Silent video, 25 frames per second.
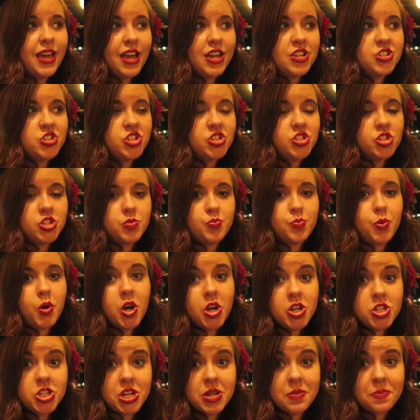And she's just
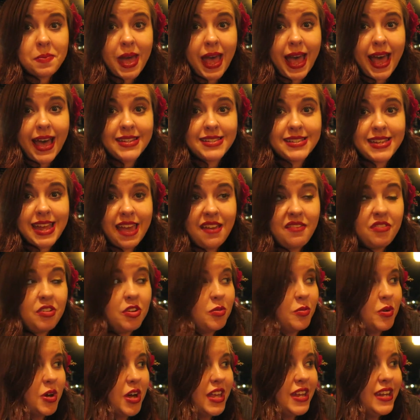pushing past
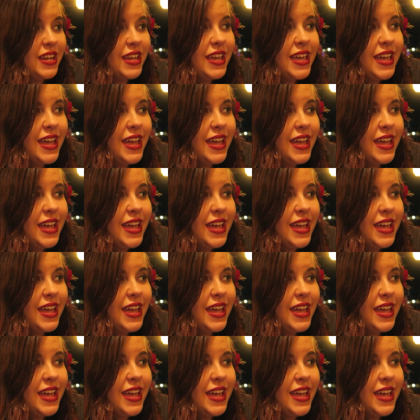everyone,